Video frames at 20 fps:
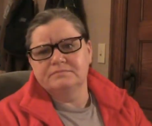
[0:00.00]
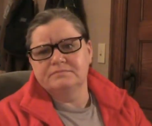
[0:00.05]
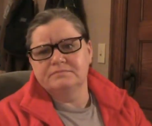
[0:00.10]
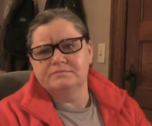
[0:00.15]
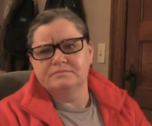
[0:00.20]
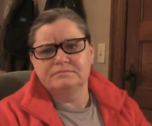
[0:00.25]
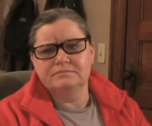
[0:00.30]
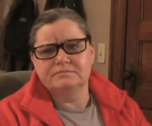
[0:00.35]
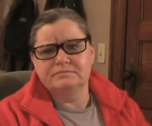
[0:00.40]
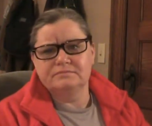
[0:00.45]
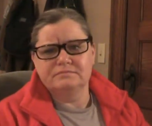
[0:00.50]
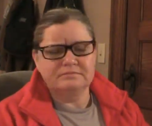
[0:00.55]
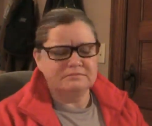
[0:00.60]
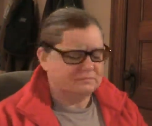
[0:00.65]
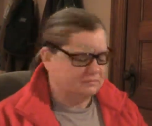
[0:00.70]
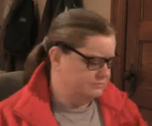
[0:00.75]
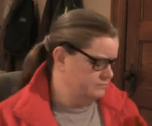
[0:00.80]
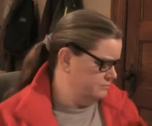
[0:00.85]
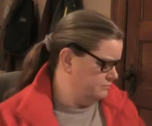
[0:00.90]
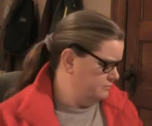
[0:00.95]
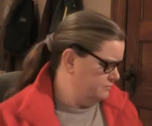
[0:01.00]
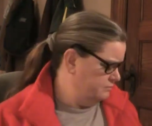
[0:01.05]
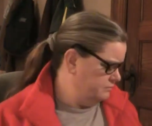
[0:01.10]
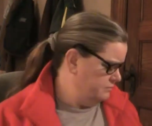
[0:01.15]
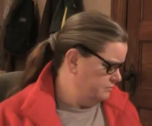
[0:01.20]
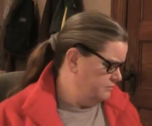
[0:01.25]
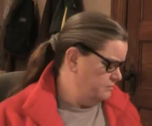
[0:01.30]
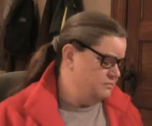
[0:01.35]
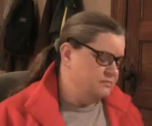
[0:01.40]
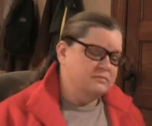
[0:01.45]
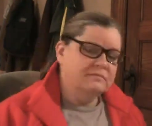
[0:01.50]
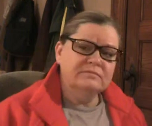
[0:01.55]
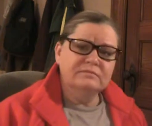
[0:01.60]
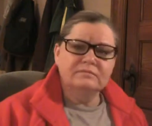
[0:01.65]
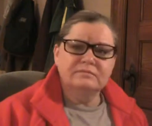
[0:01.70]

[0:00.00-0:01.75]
(no one is talking)